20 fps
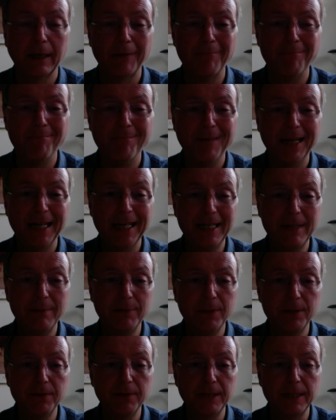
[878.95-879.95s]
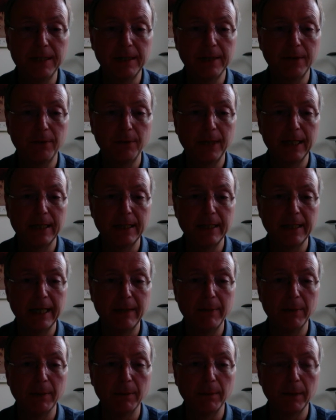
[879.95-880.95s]
I may move it to the Wednesday,
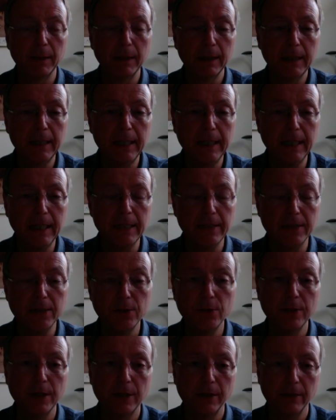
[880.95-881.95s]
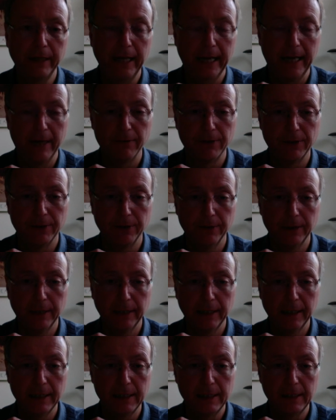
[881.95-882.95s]
but please do not count on
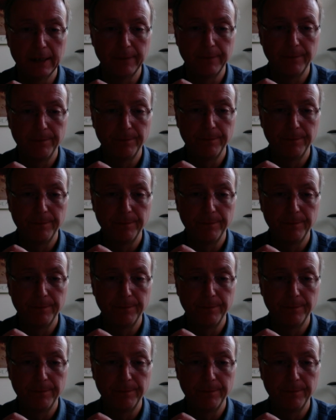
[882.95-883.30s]
this.